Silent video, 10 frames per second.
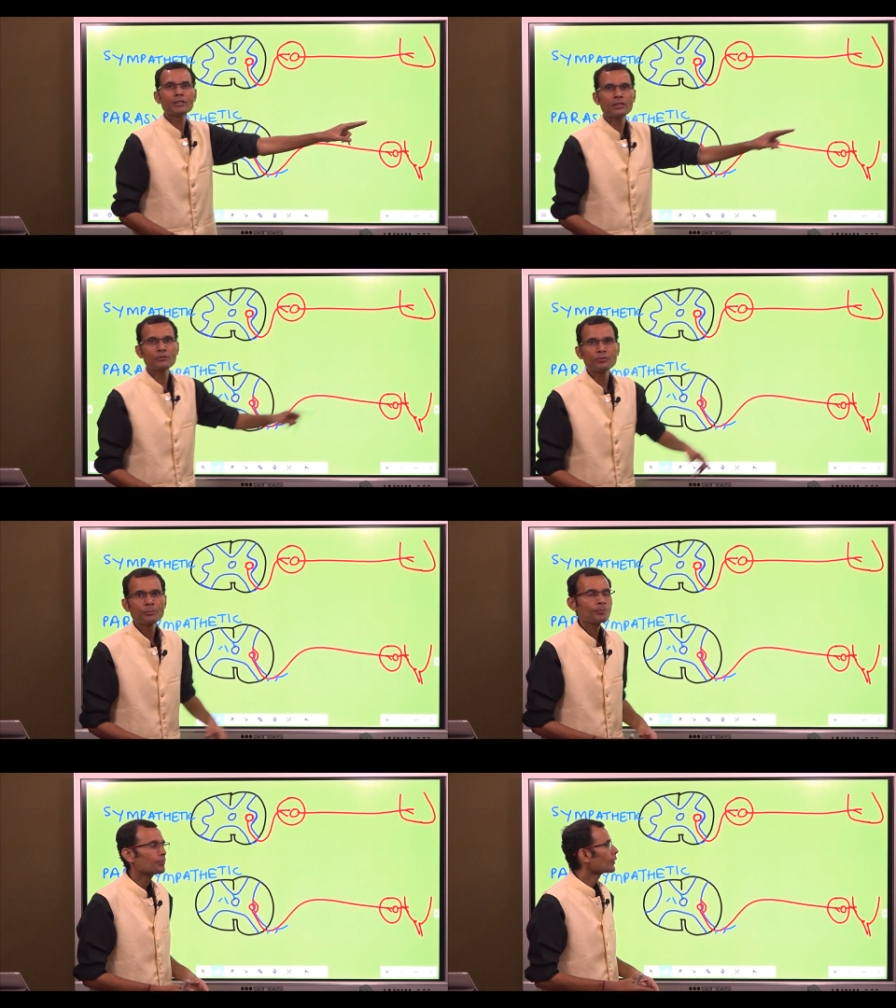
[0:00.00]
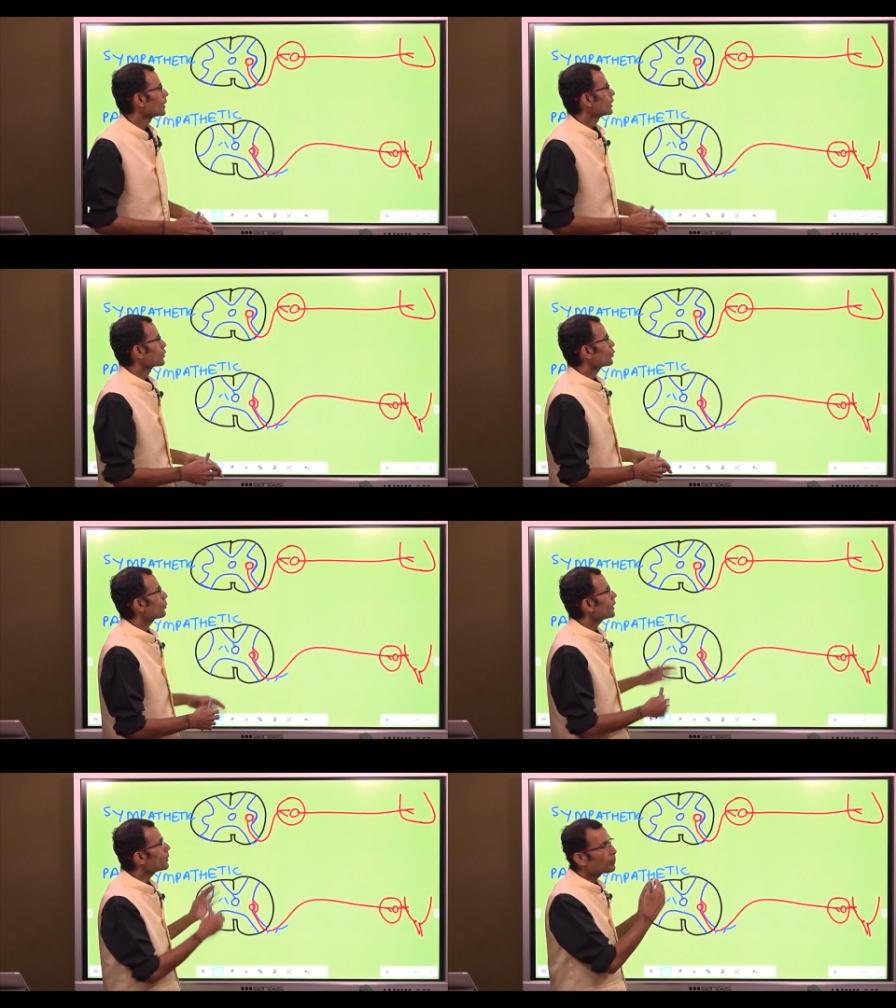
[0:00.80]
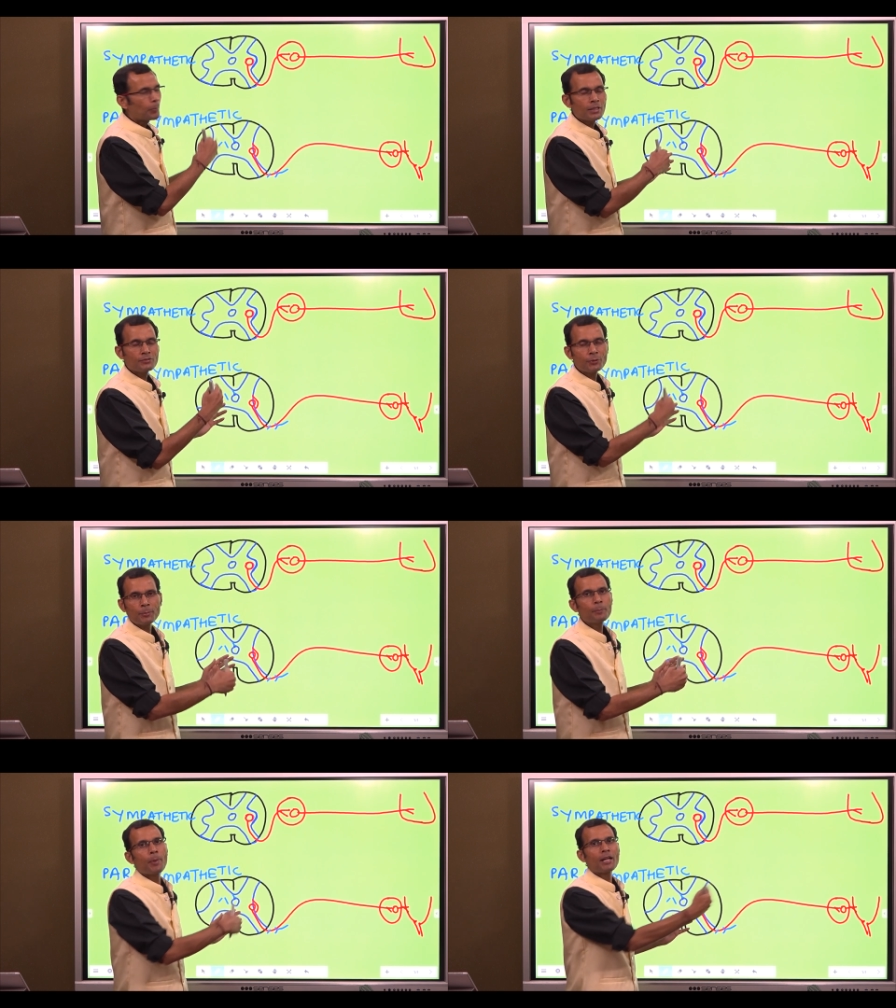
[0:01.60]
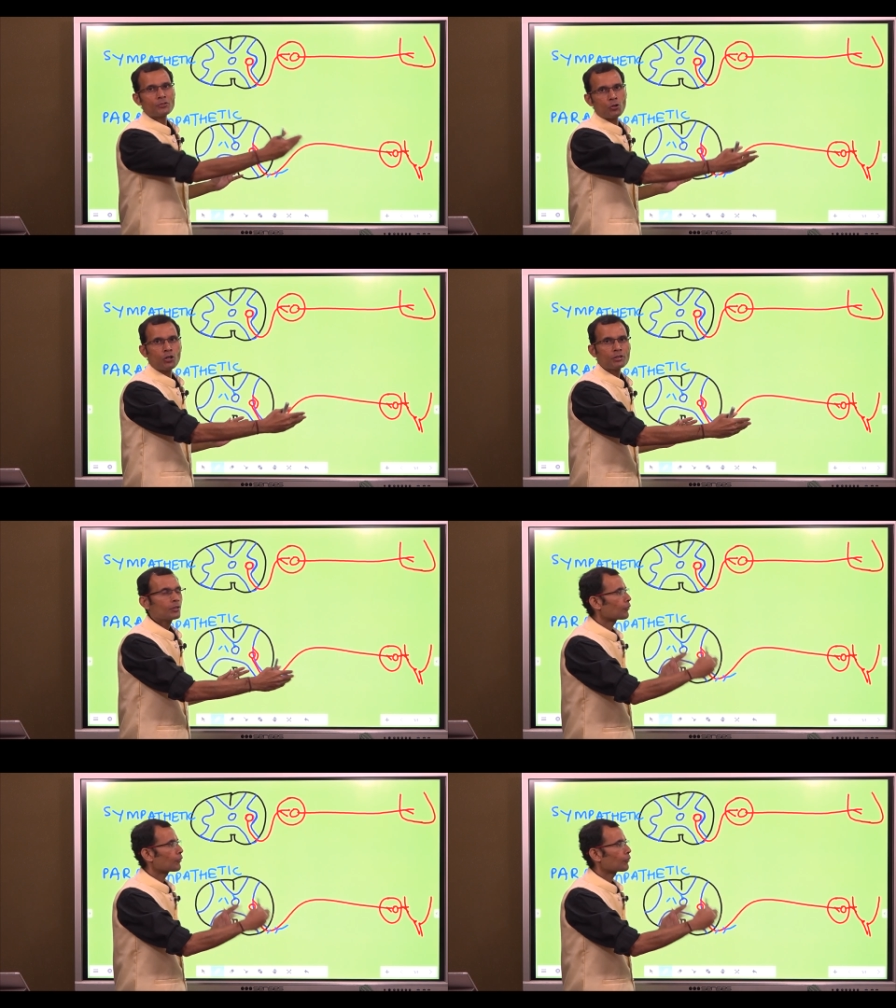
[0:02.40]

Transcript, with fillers: nerve. So impulse will be passed on